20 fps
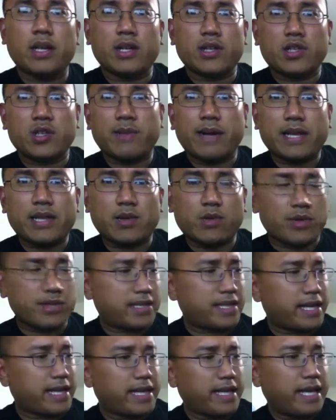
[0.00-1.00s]
Too bad there
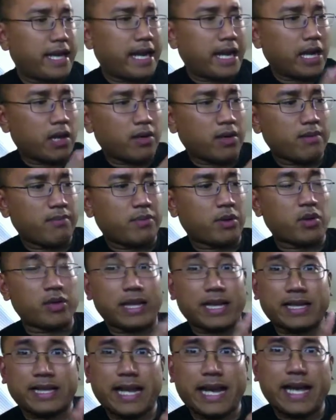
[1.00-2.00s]
wasn't any herringbone
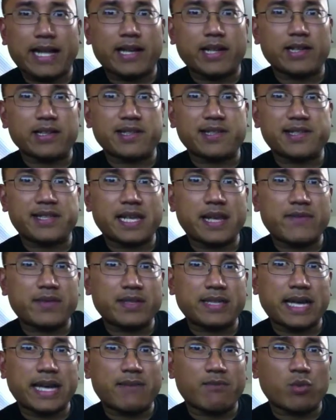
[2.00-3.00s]
like they added on the 7
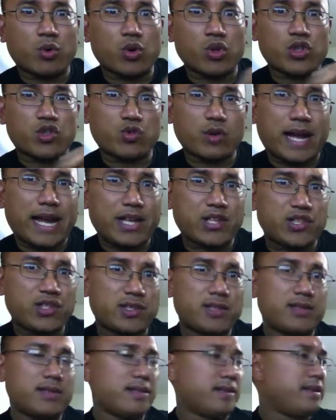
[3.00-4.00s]
to add more
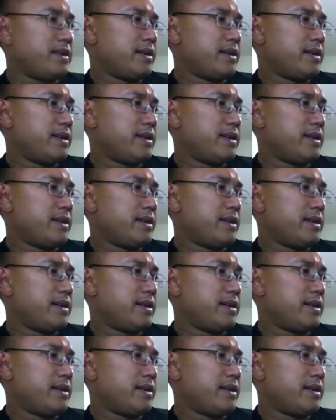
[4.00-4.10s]
traction.